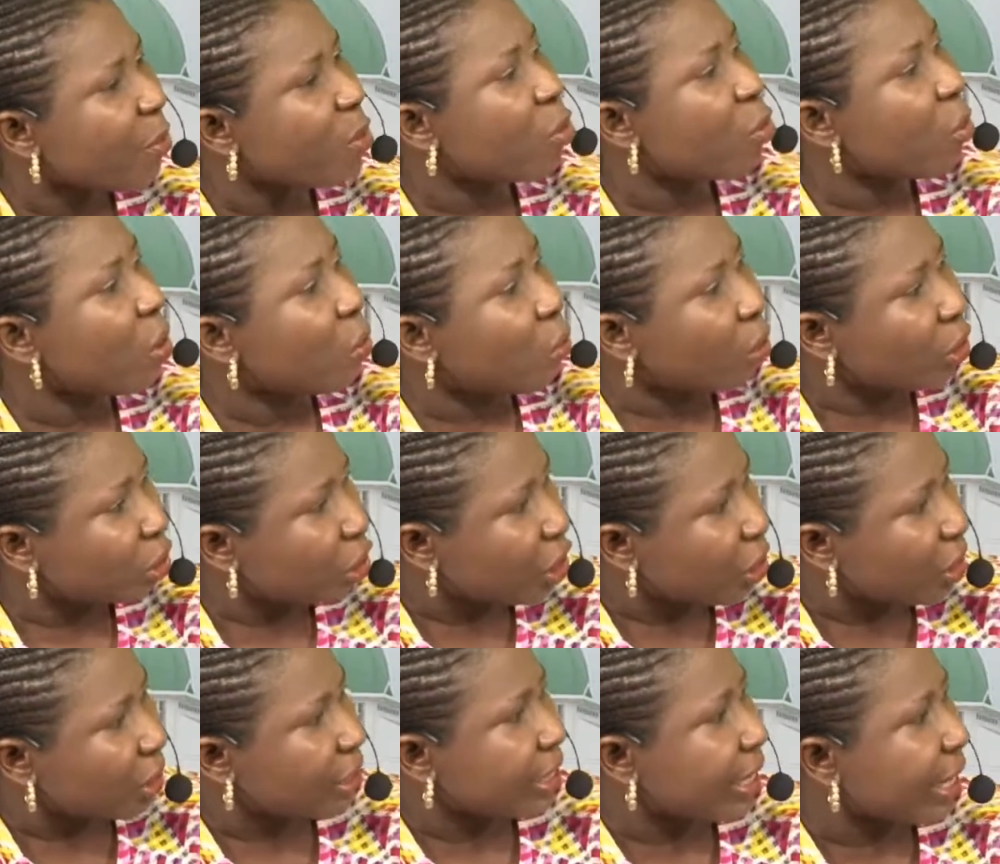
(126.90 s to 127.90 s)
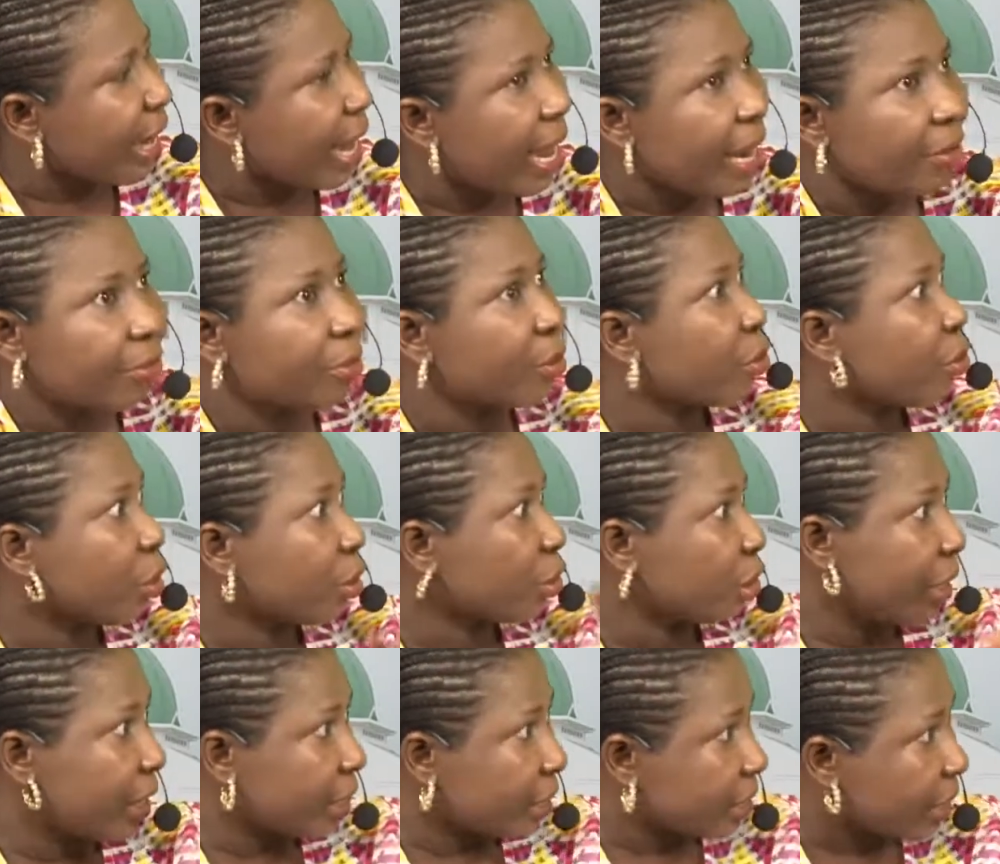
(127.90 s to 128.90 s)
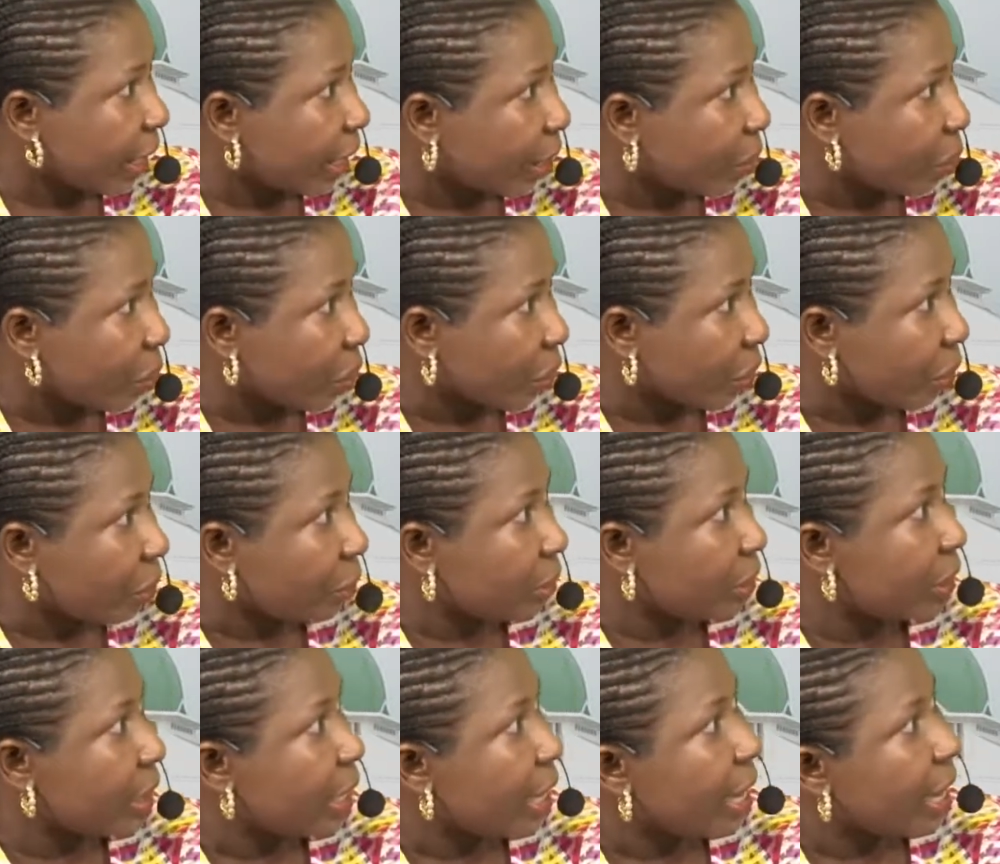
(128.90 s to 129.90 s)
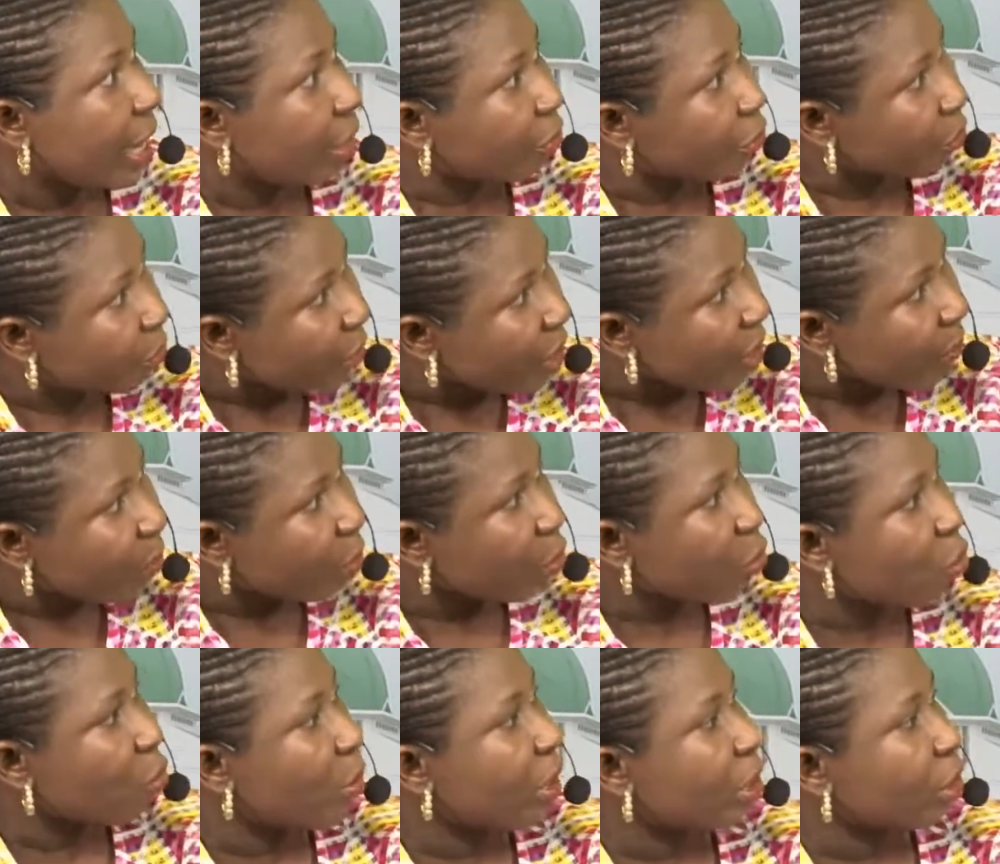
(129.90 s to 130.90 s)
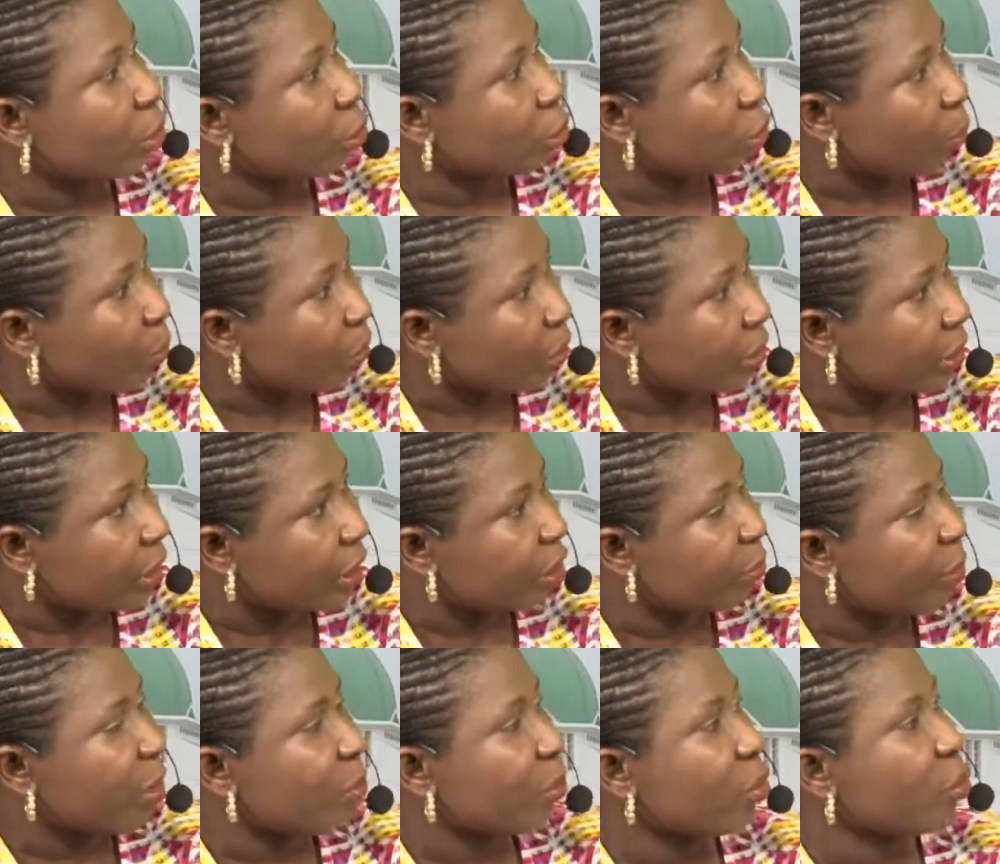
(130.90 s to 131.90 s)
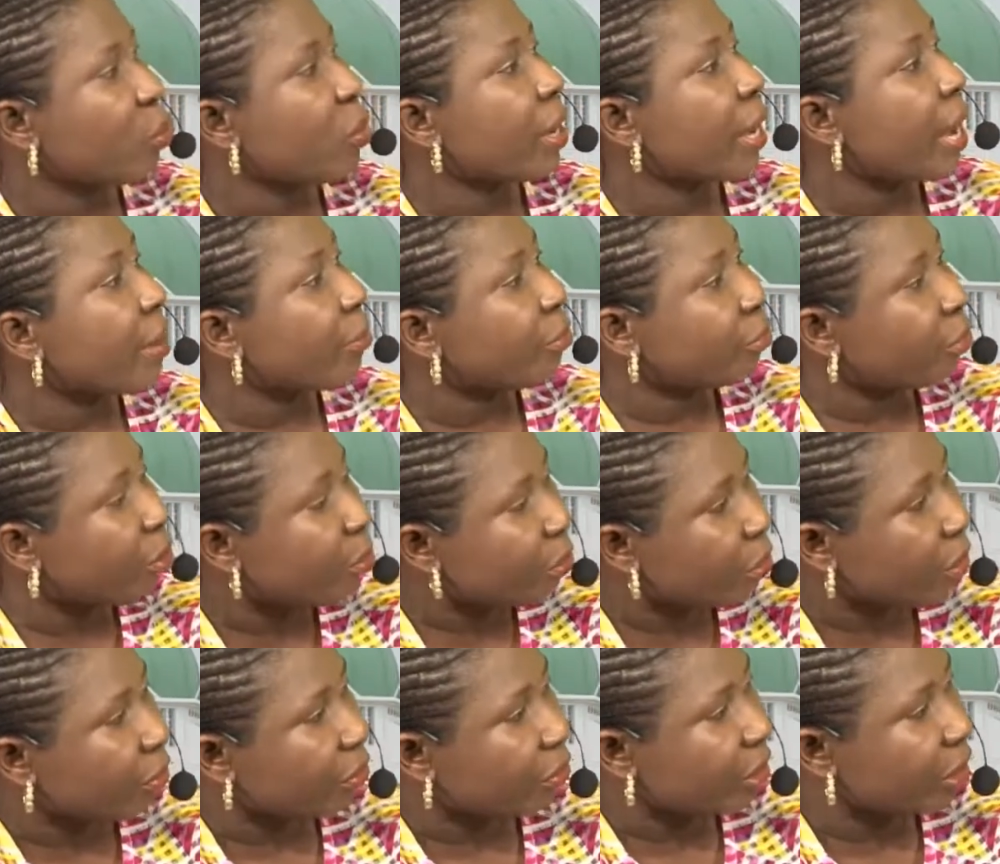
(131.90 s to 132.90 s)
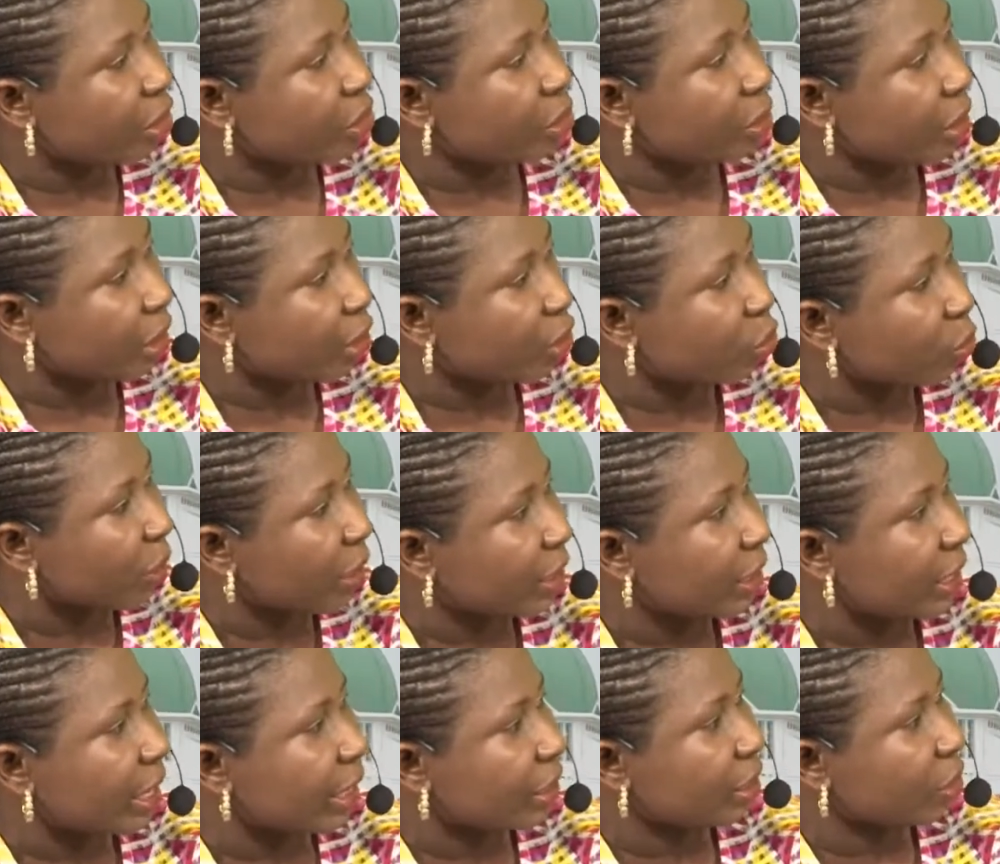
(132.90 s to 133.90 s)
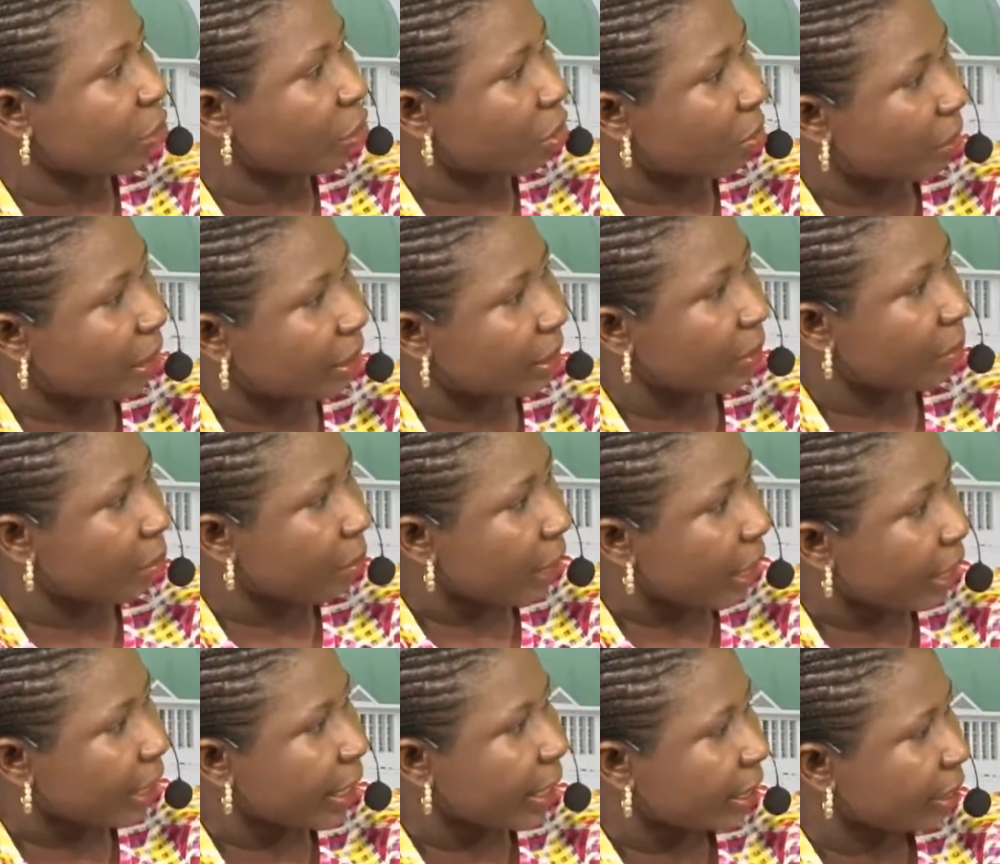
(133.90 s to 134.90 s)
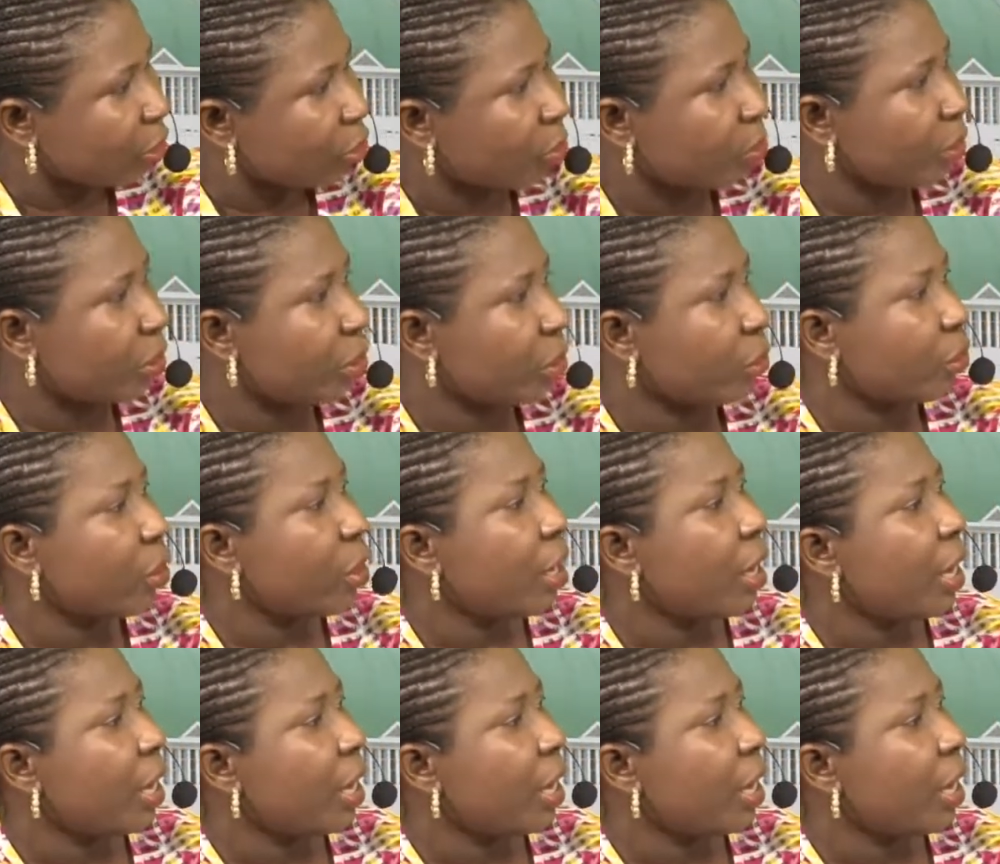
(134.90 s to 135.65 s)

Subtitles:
who are watching us live across the entire world, and for people who are your supporters, people who come from your federal constituency, that's Ikot Abasi and Isnobolo,